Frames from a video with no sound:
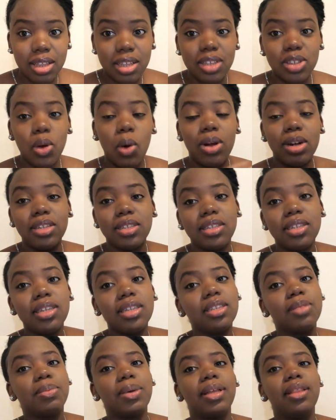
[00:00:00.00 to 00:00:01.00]
Because honestly
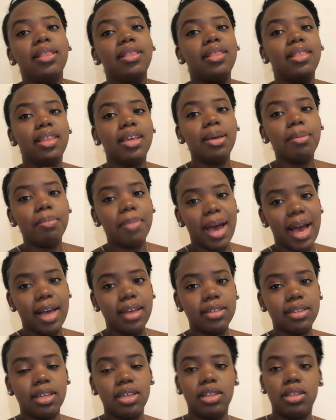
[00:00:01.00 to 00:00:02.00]
it's been the
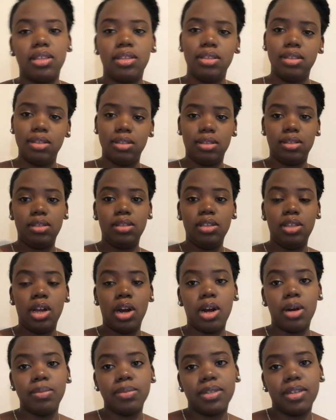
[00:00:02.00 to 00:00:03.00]
best in
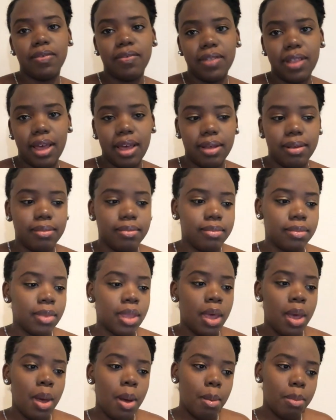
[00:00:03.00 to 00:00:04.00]
terms of like
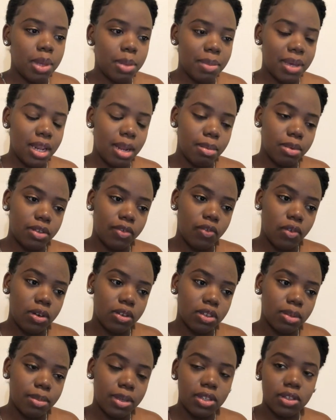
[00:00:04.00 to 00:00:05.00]
me being able to focus
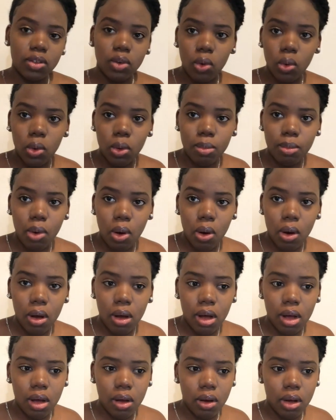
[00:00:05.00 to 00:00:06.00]
on my school more,
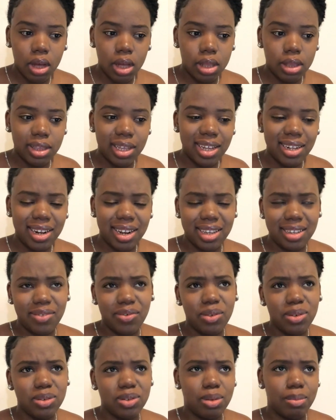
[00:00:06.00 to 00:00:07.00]
or not like
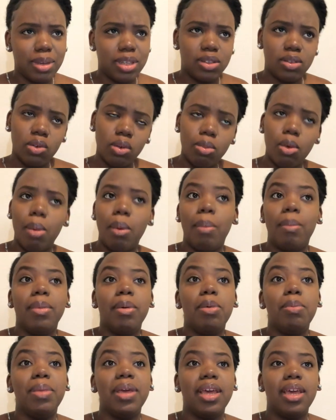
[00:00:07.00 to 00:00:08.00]
focus on my school more, but
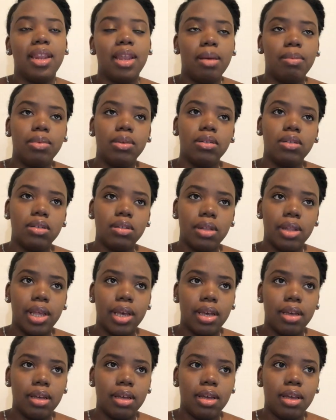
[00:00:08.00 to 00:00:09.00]
me being able to
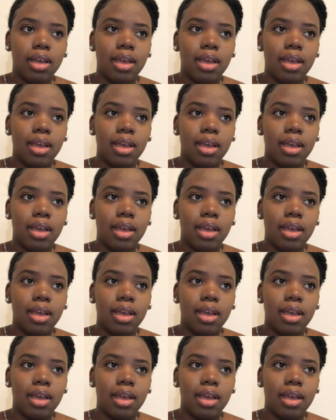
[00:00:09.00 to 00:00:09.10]
like